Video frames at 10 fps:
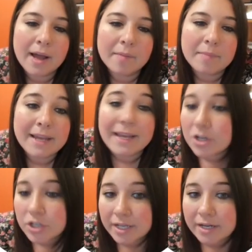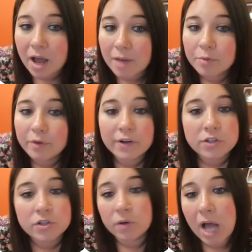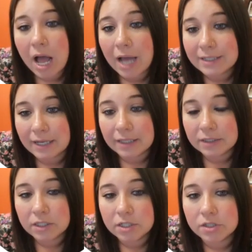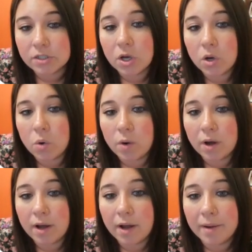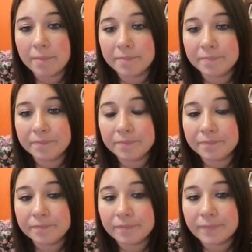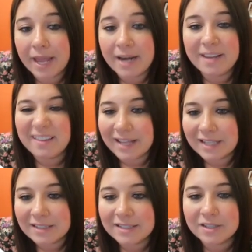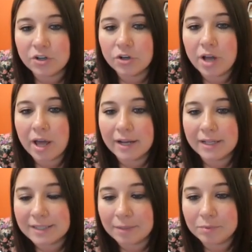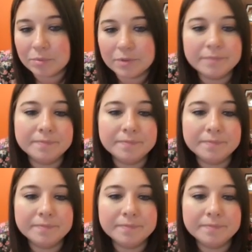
Engaging in unprofessional conduct, so anything that's considered unacceptable.